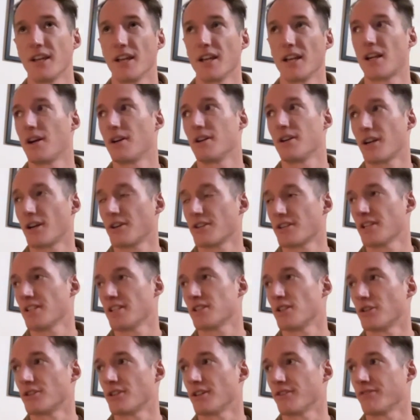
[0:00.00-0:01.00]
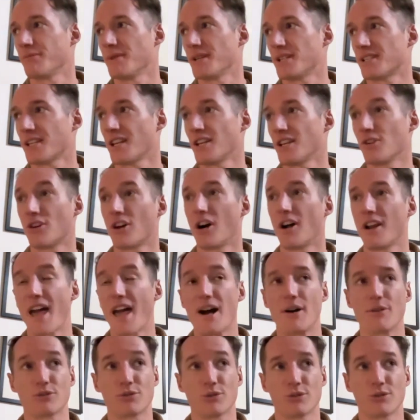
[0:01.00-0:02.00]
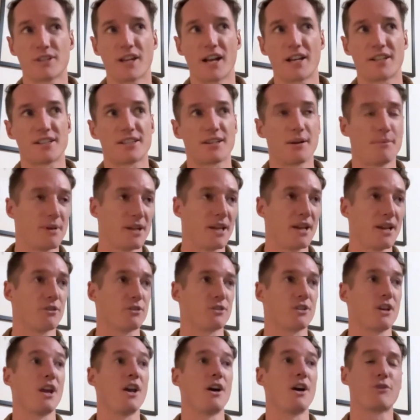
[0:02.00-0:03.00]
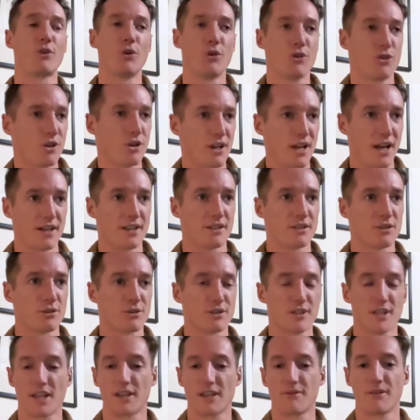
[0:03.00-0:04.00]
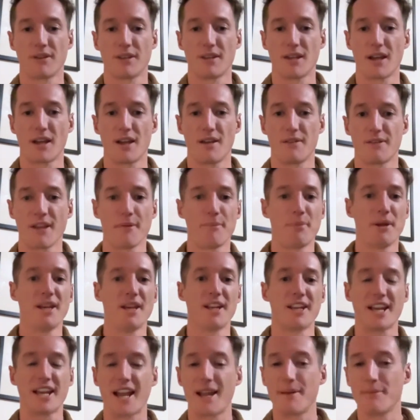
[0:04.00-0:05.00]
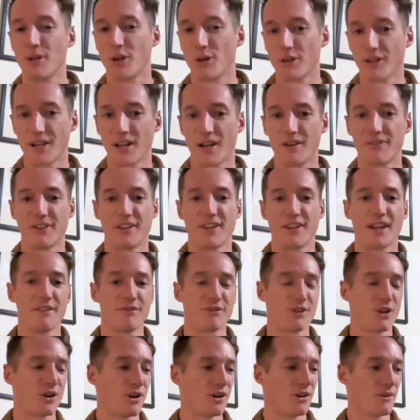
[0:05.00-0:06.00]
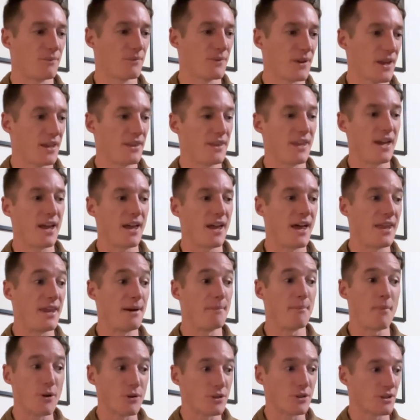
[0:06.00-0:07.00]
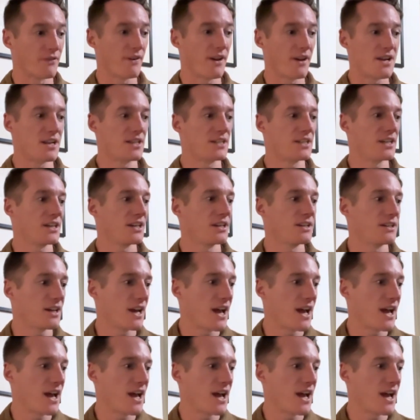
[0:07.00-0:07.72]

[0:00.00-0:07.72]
It goes against logic for me to say that you can't outsource that to somebody else. Of course you can, as long as they've been in the game long enough and they're motivated